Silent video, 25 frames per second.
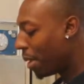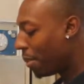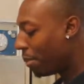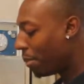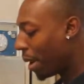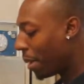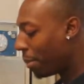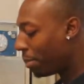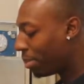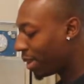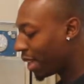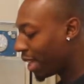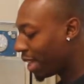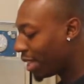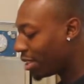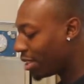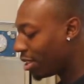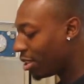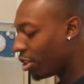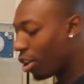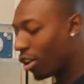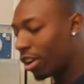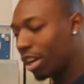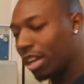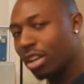by
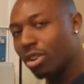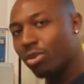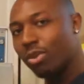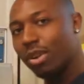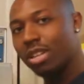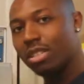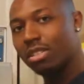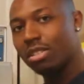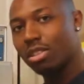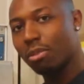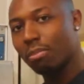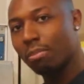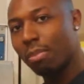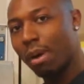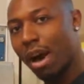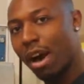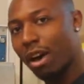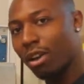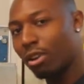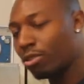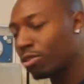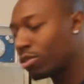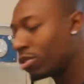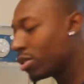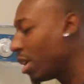placing our liquid into the
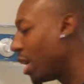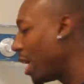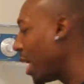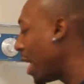bottles